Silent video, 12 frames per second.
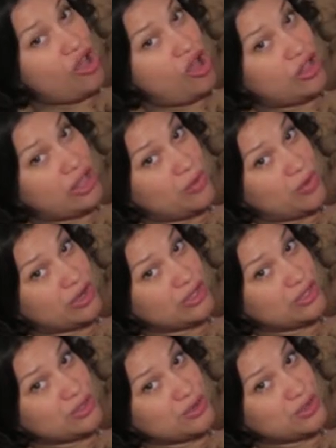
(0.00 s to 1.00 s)
all I
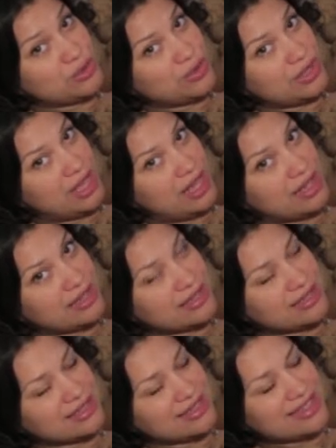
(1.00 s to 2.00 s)
want to do is
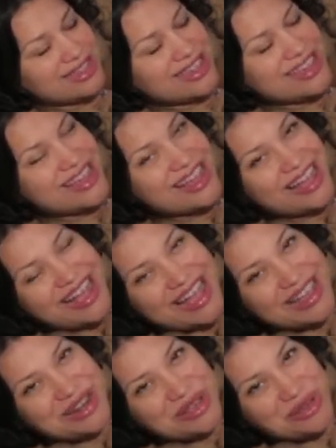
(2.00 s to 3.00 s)
relax.
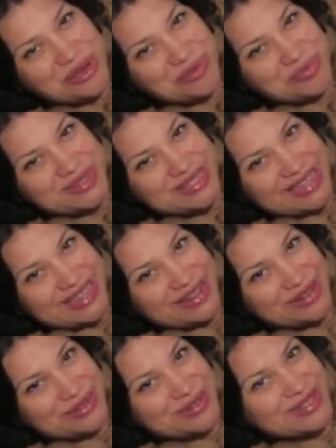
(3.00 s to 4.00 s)
Idaho
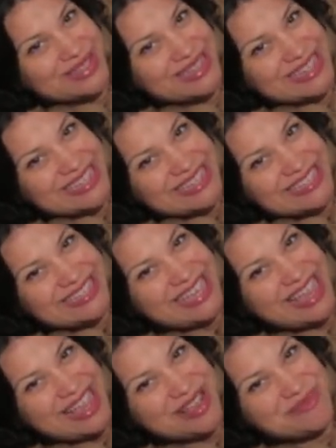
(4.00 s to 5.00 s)
potatoes,
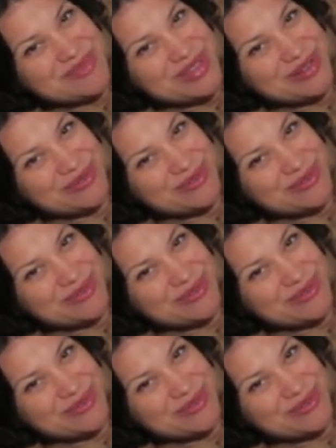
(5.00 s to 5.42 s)
take me